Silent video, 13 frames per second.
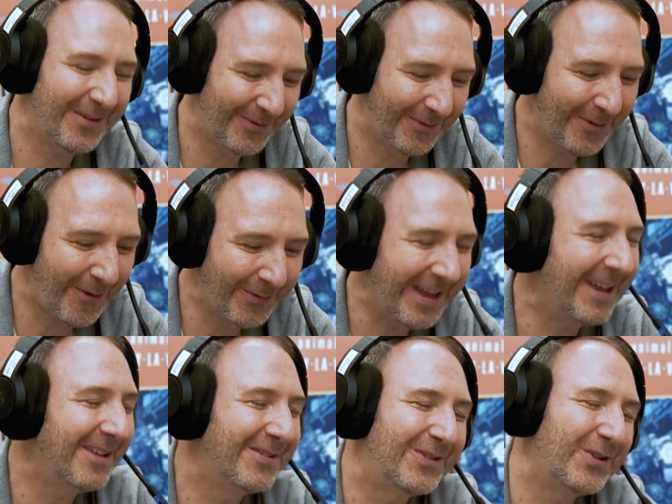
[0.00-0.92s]
oh,
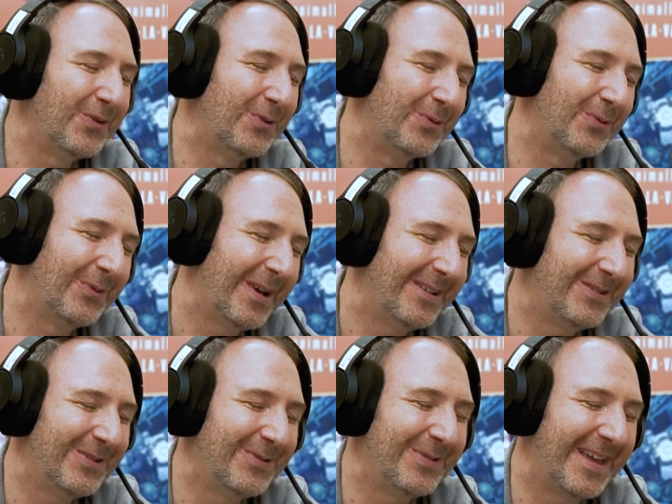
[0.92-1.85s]
okay, a two, a
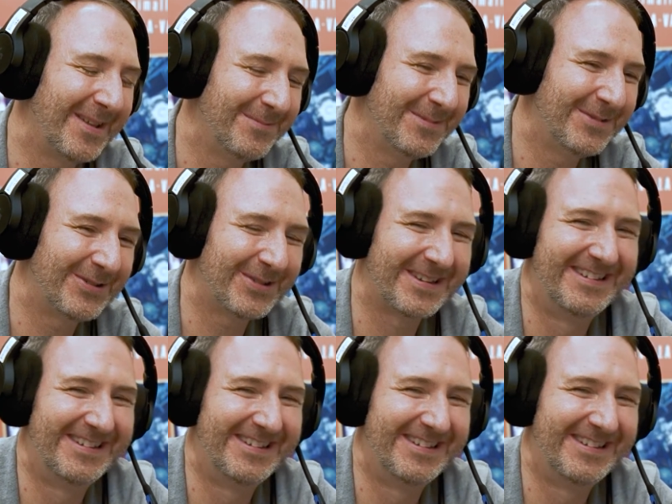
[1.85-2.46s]
two. Then just